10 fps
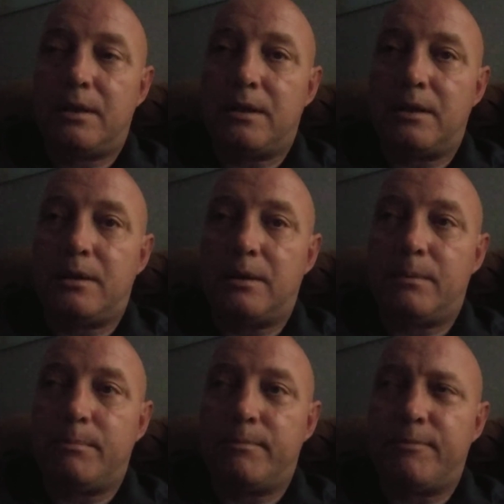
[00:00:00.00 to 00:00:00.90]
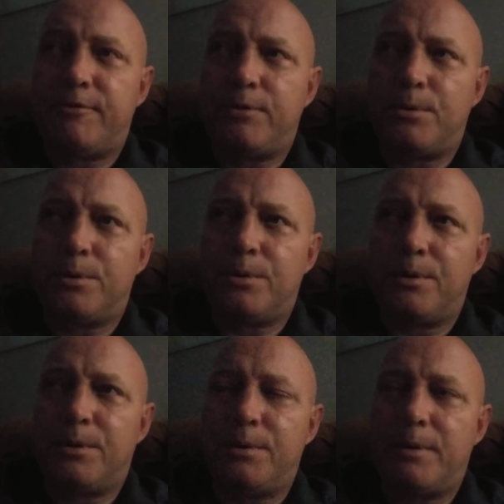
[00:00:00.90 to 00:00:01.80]
Um,
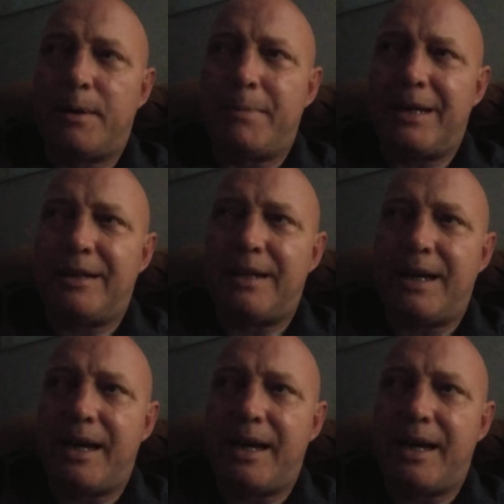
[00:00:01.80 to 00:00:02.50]
for about an